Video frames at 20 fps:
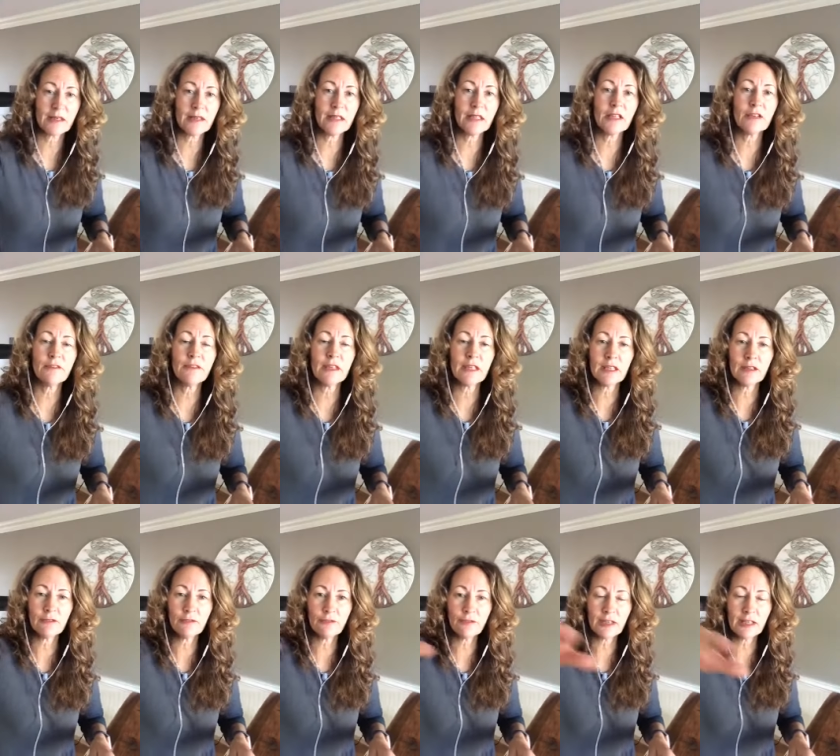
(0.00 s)
I think of the
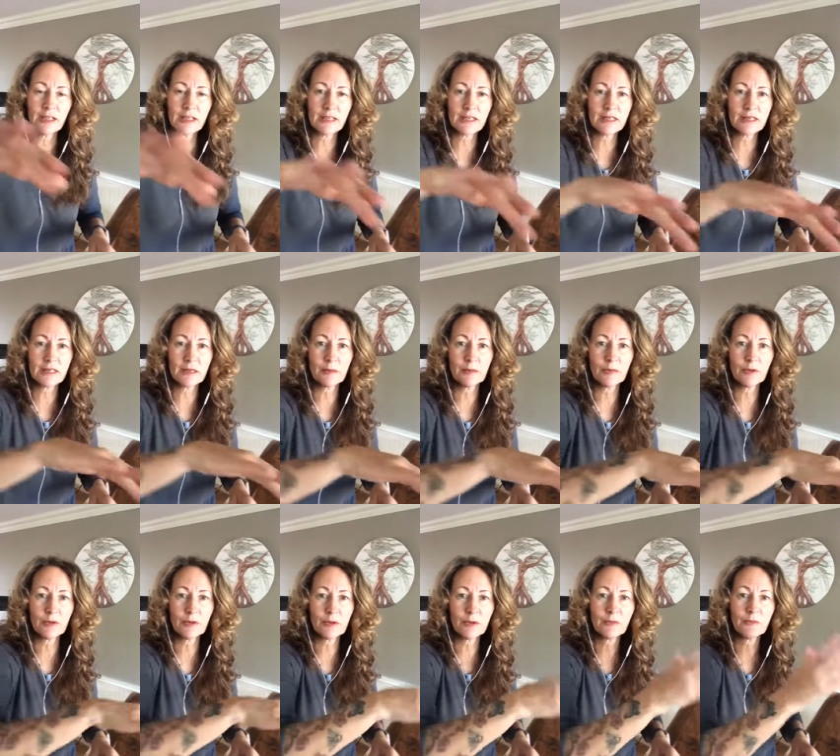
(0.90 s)
infinity
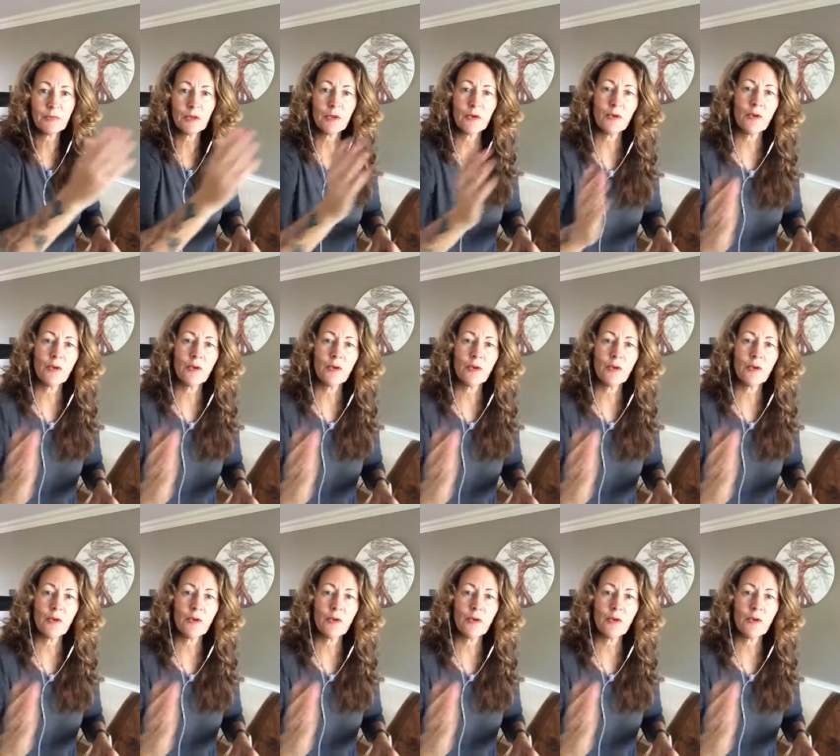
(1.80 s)
symbol,